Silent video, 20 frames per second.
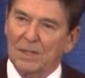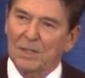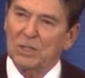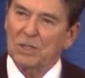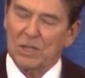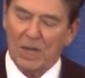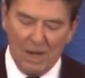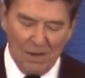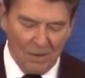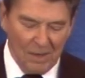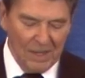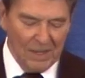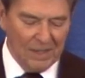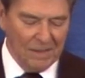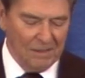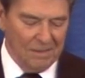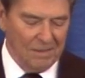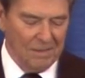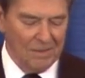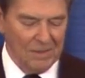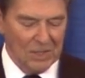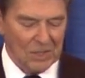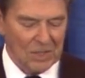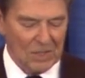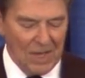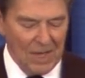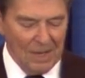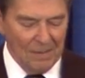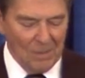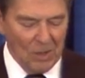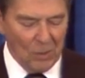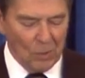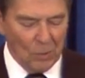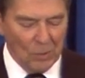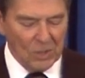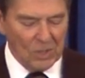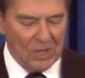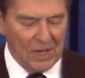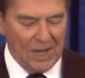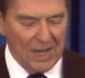sharing the same
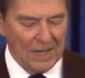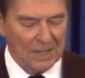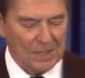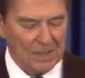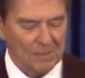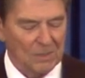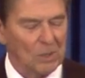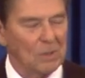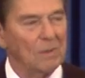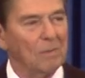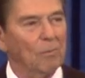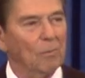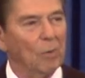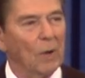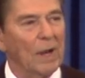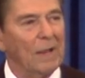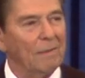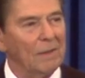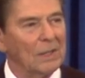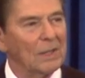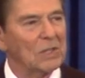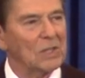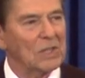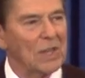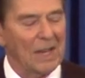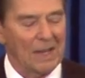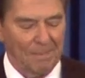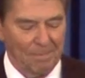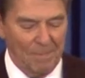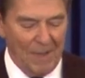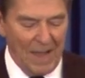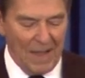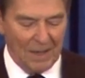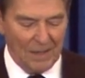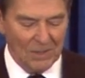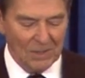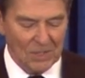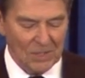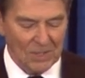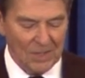enthusiasms, braving the same
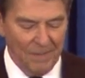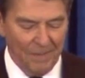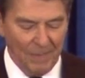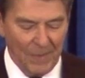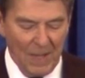battles.